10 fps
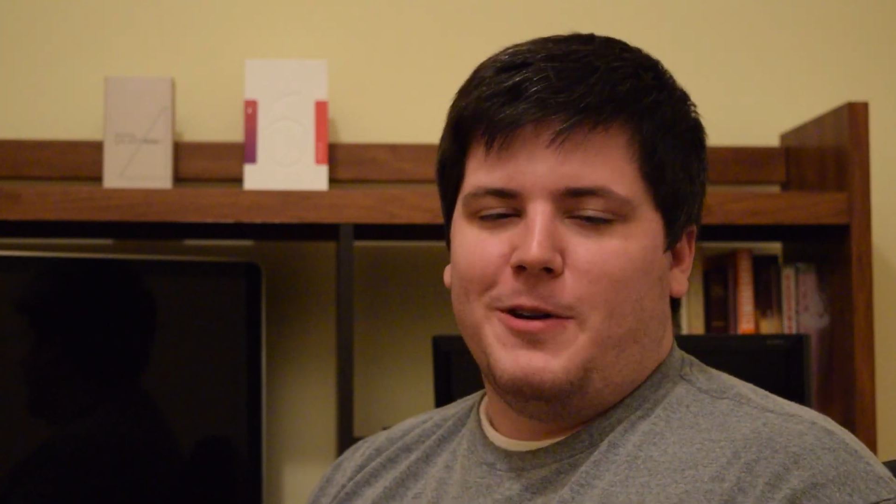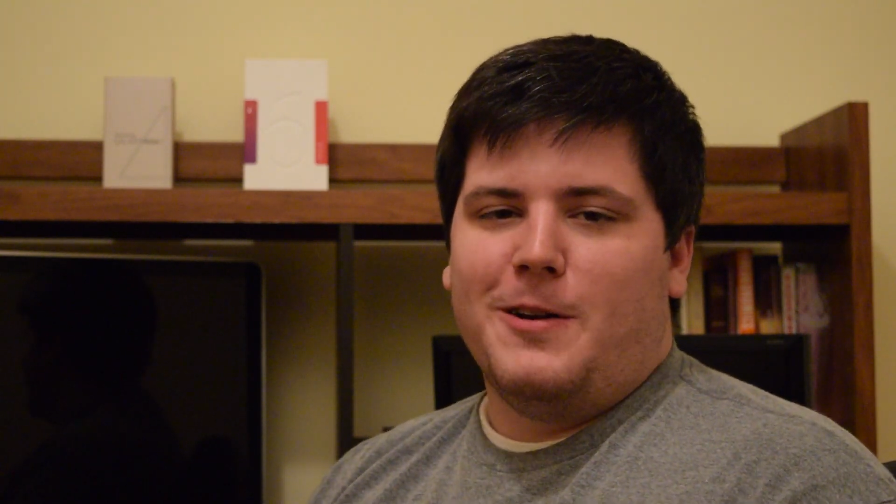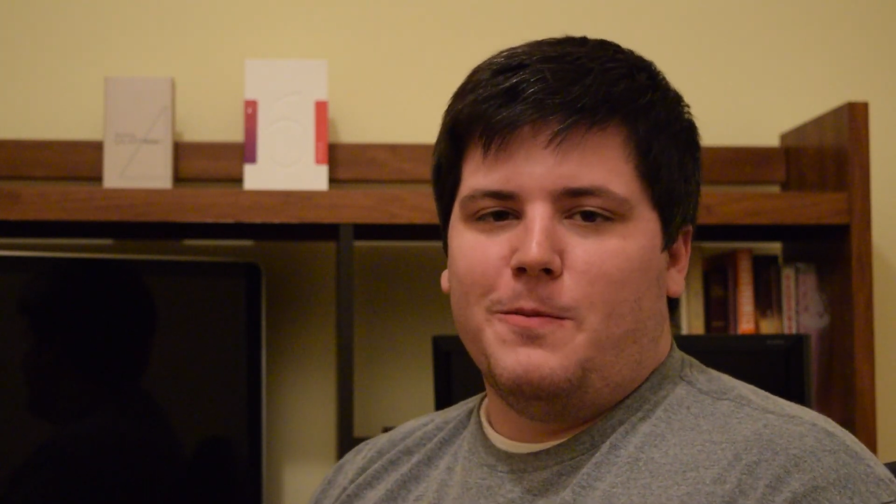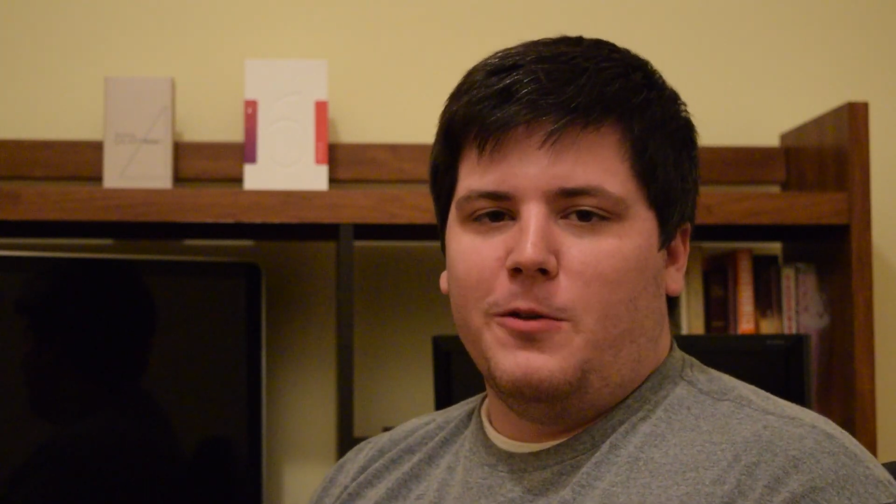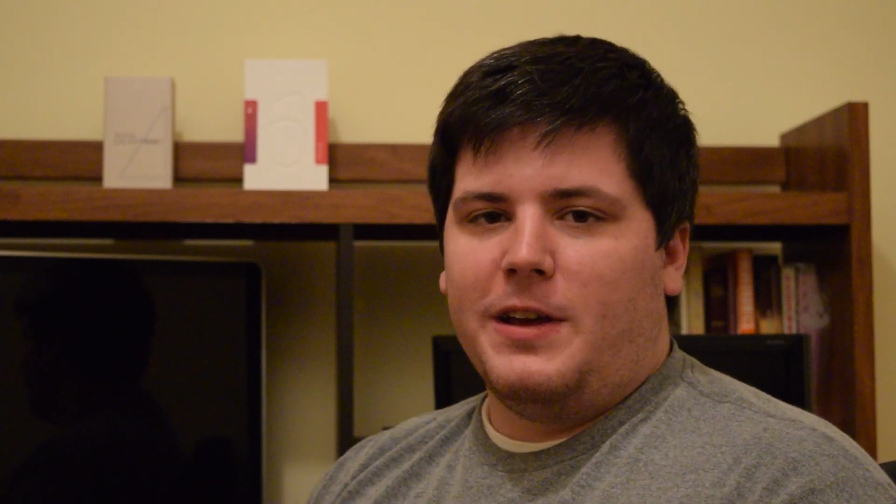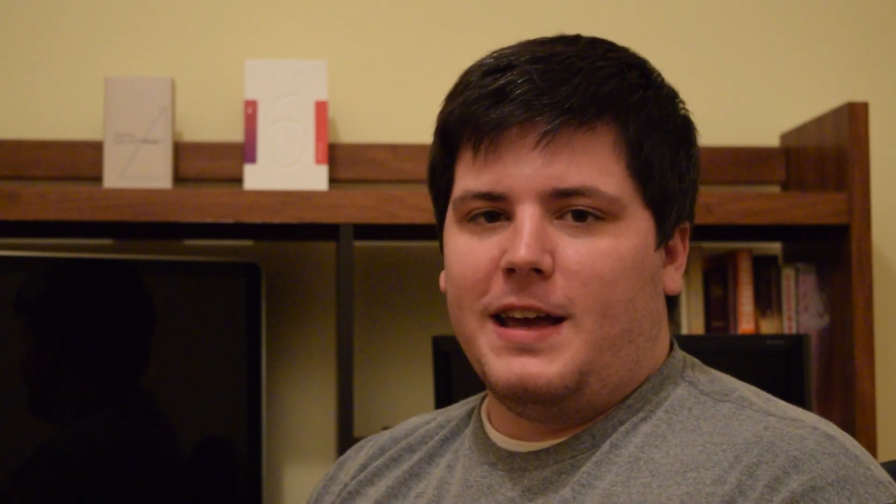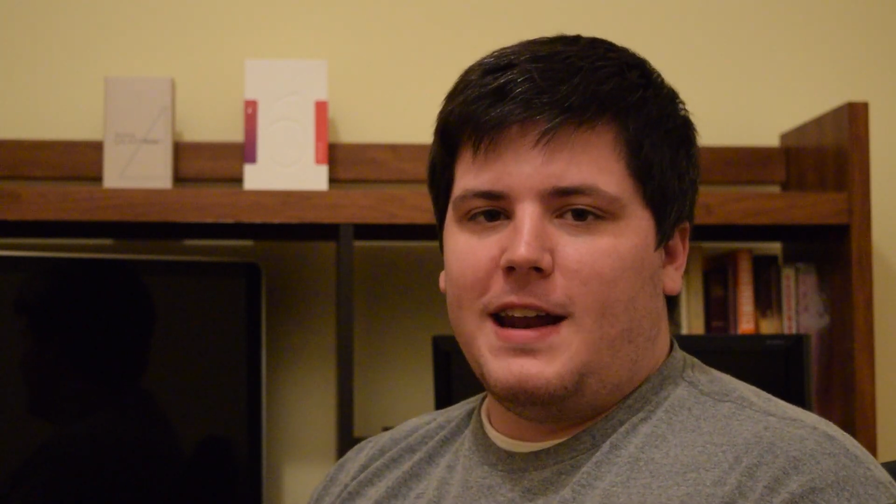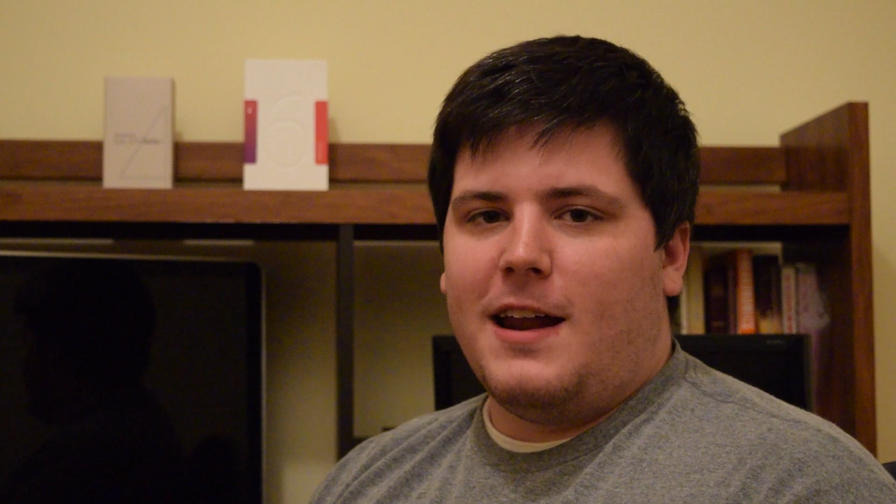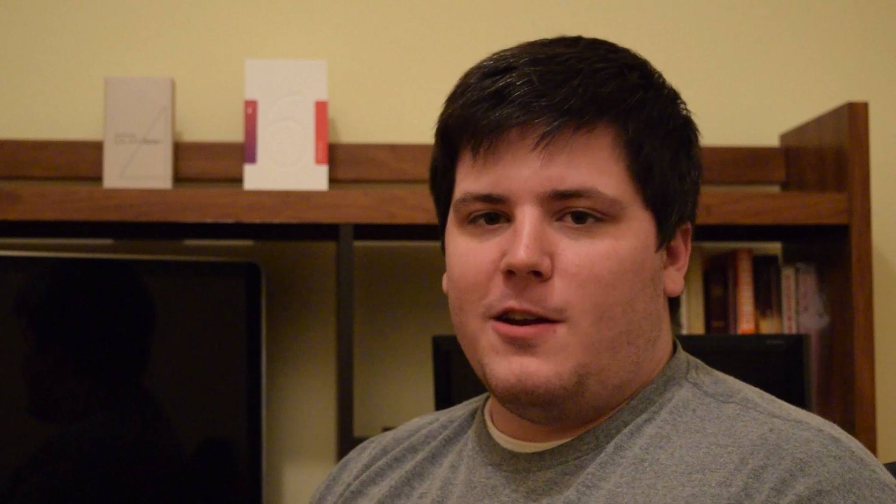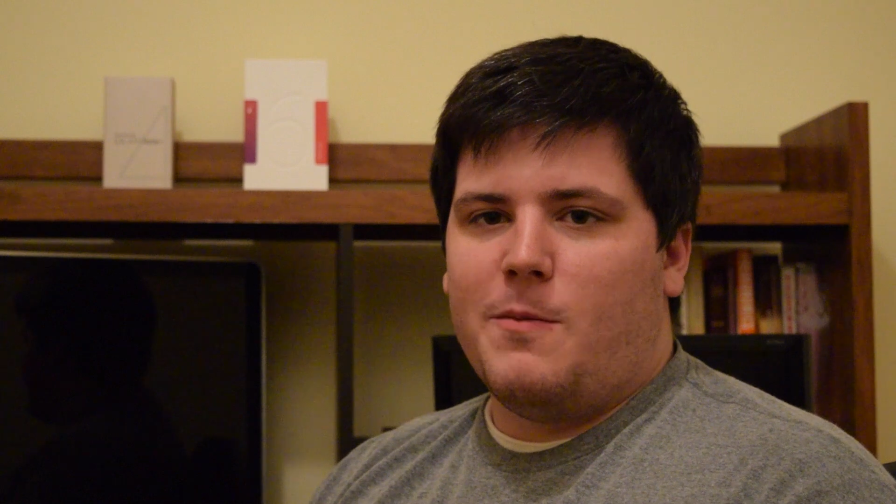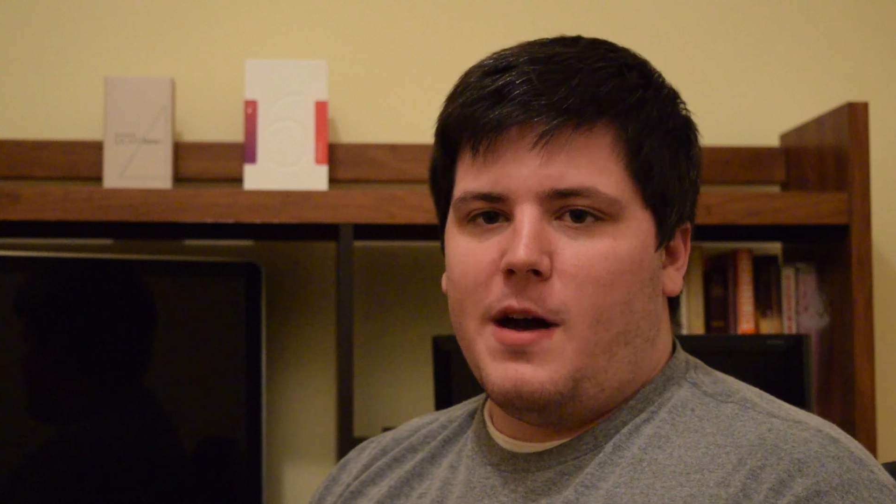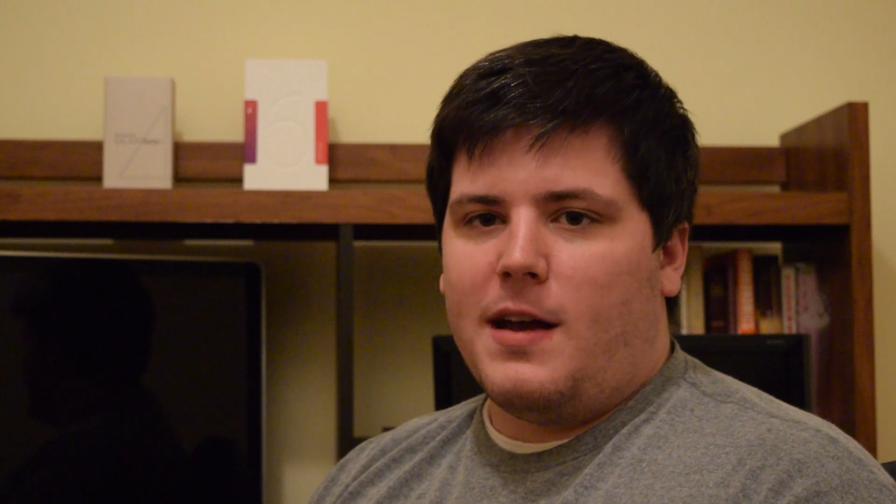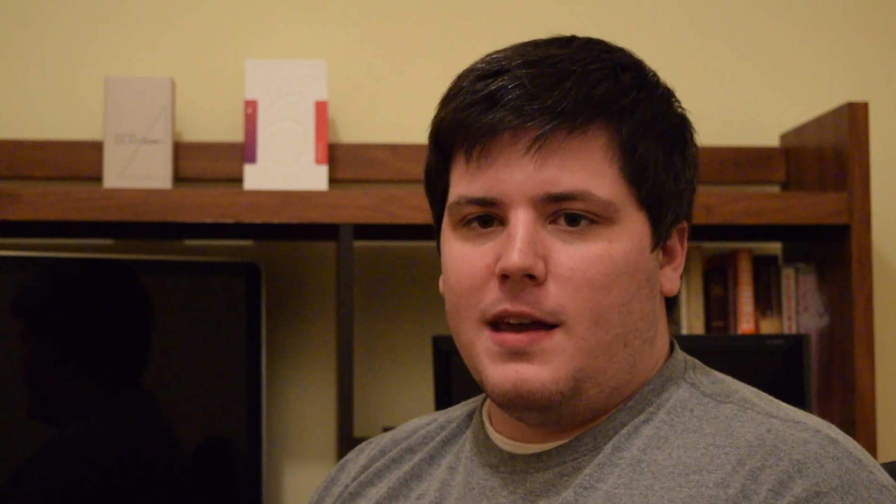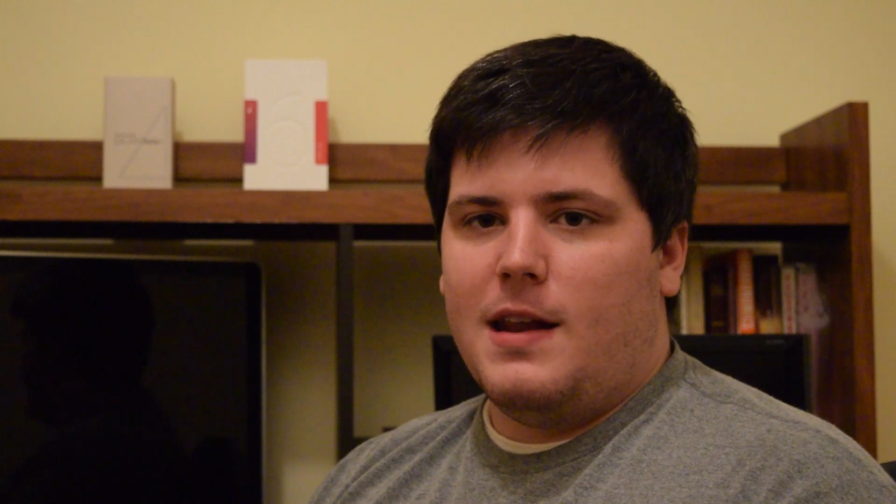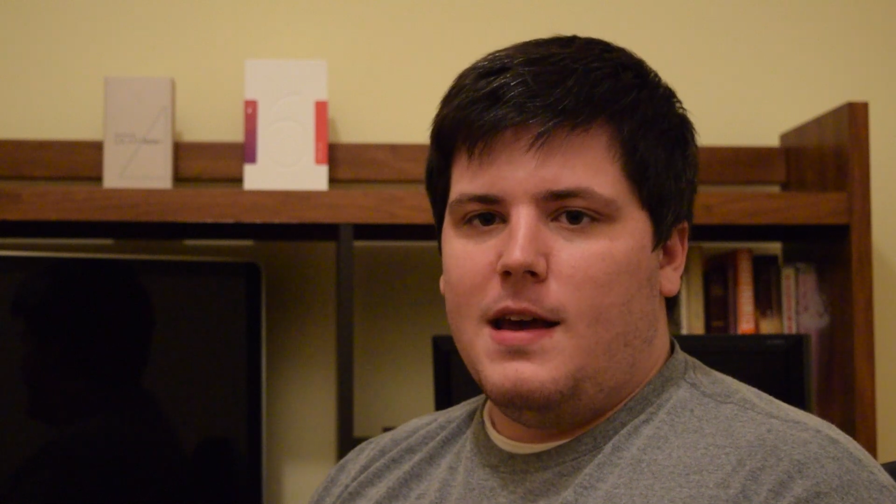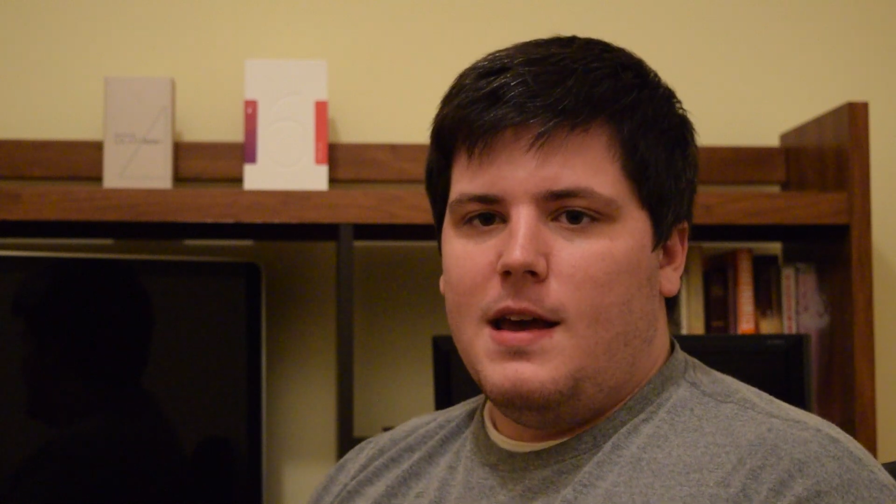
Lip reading: when you're pulling it out of your pocket.